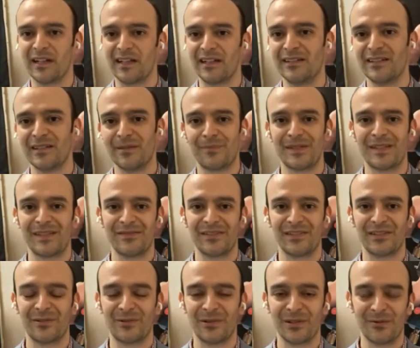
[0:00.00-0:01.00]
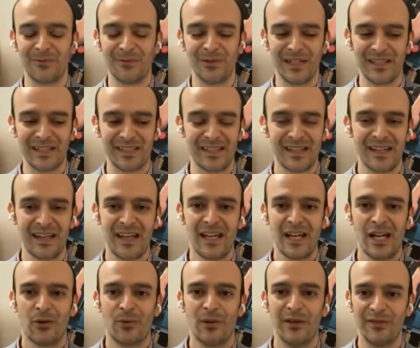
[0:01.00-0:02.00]
Here in the Pacific Northwest,
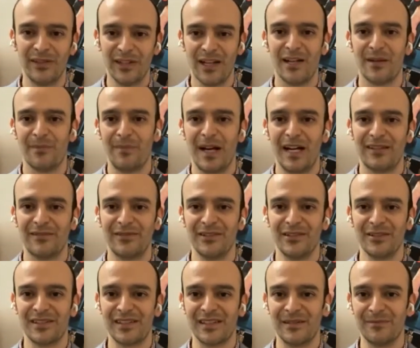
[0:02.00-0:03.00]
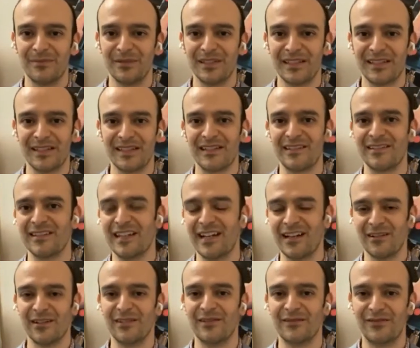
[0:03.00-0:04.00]
we have a lot of backflow assemblies that are
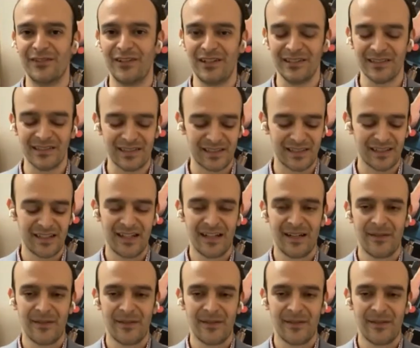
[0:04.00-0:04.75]
down in vaults.